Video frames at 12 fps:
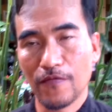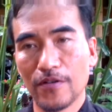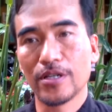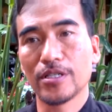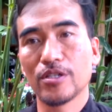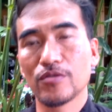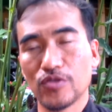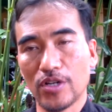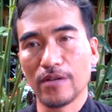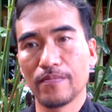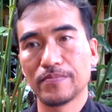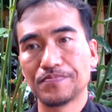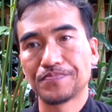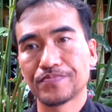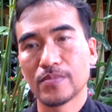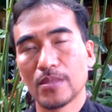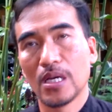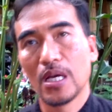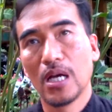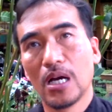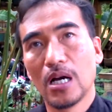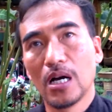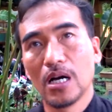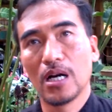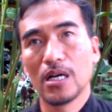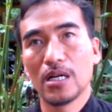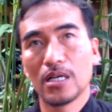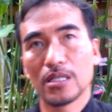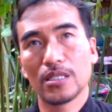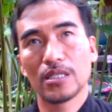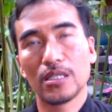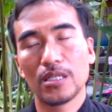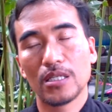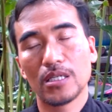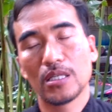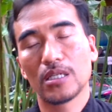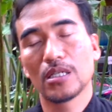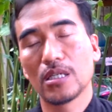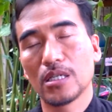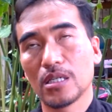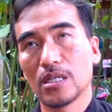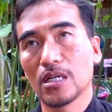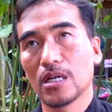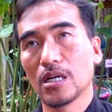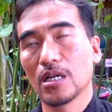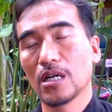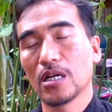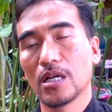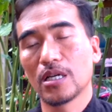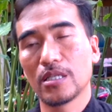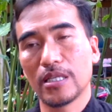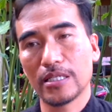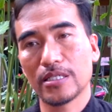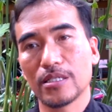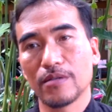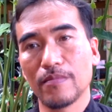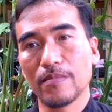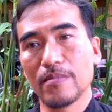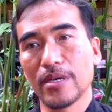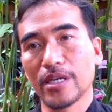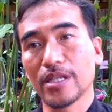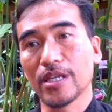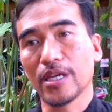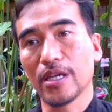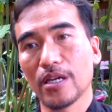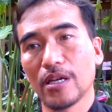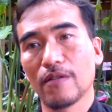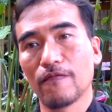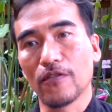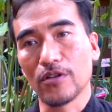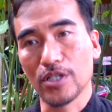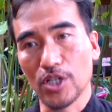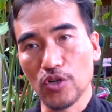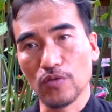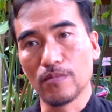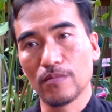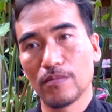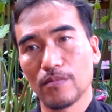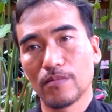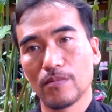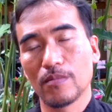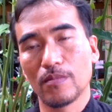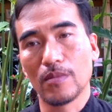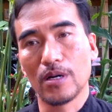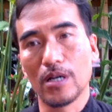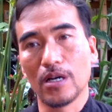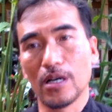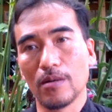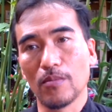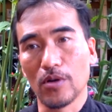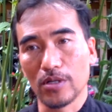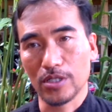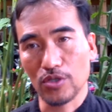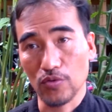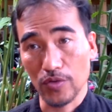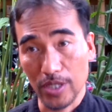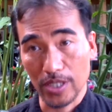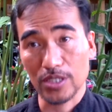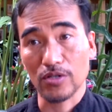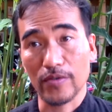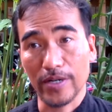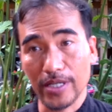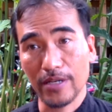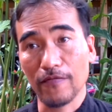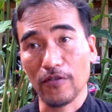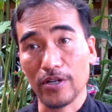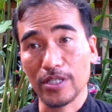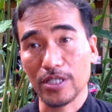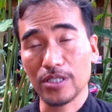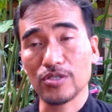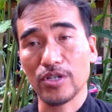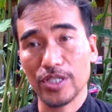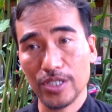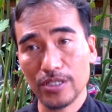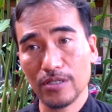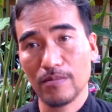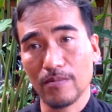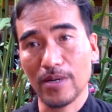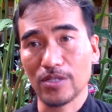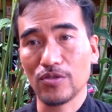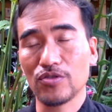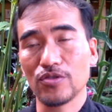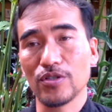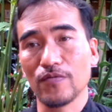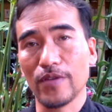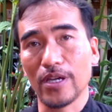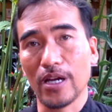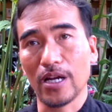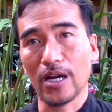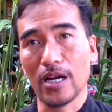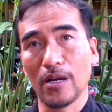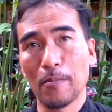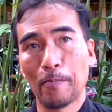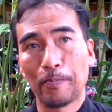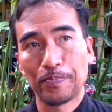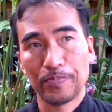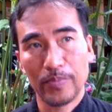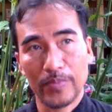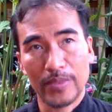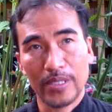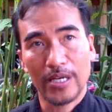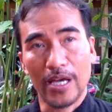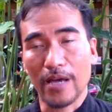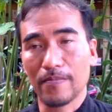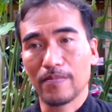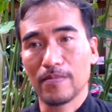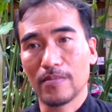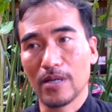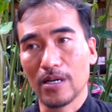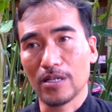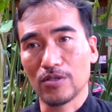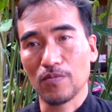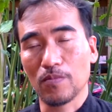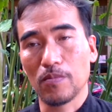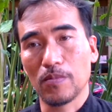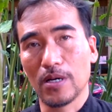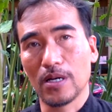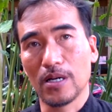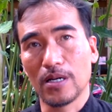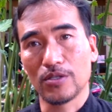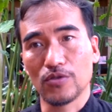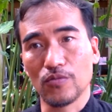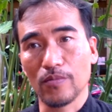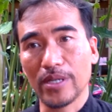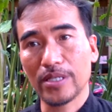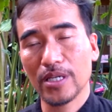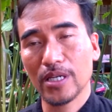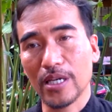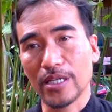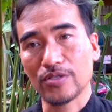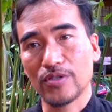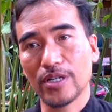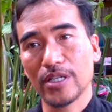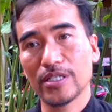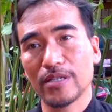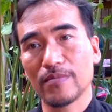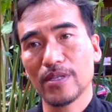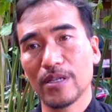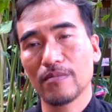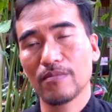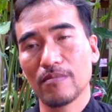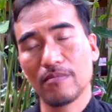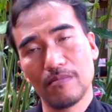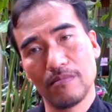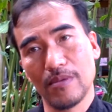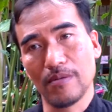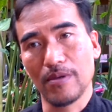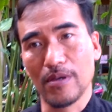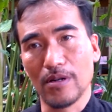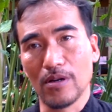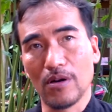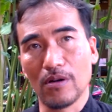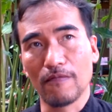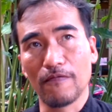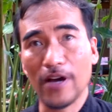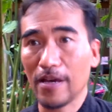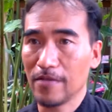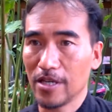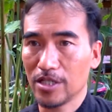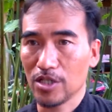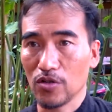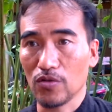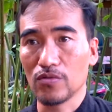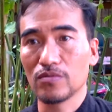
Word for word: Different right? How many? Tribes. seventeen uh, different tribes? Uh, that's the beginning for the group. Mm-hmm. uh, more than two years already for registration. But yes. Usually we uh, have uh, to uh, to meeting and training something maybe long five years ago.